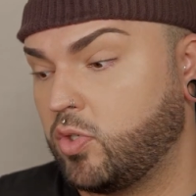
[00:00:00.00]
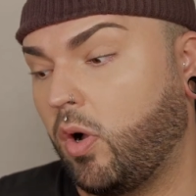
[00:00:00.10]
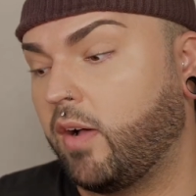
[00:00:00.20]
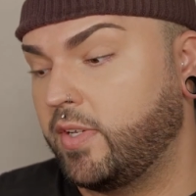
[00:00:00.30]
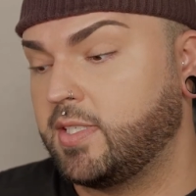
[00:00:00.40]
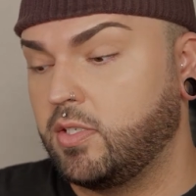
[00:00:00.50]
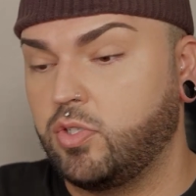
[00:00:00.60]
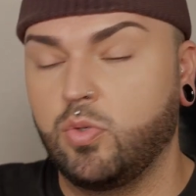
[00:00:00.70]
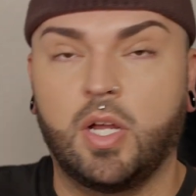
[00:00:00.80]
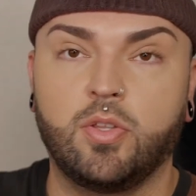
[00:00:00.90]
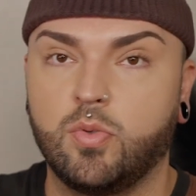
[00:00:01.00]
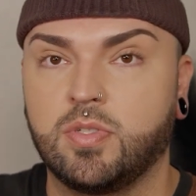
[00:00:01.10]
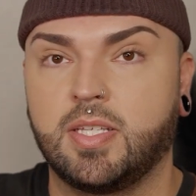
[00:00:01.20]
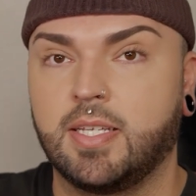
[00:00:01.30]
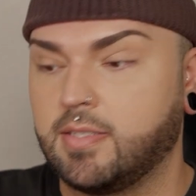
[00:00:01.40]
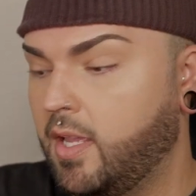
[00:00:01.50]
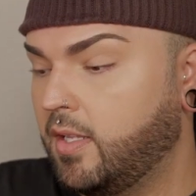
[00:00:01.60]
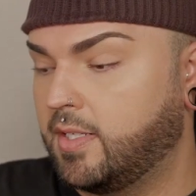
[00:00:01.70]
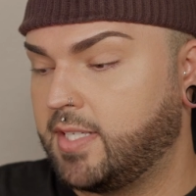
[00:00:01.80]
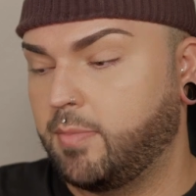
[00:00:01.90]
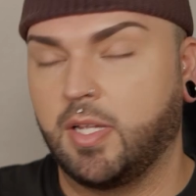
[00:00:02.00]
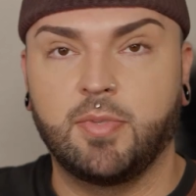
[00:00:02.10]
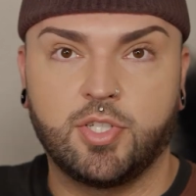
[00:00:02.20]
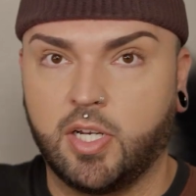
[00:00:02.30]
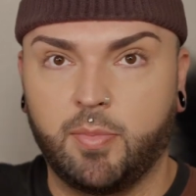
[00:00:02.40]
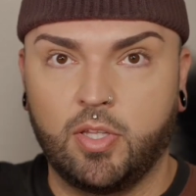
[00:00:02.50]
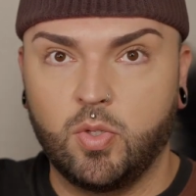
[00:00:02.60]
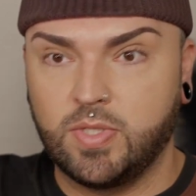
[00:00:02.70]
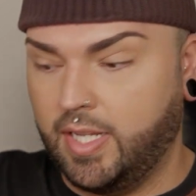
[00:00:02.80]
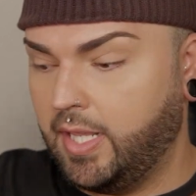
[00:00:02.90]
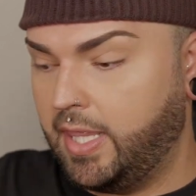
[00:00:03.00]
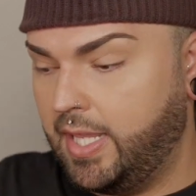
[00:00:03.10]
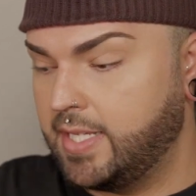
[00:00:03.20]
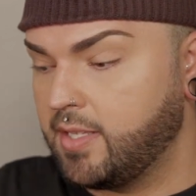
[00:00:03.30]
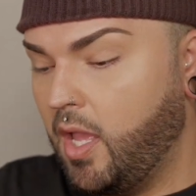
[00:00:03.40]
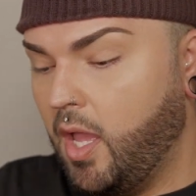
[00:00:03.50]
So obviously do not use this the same time that you're gonna be using this.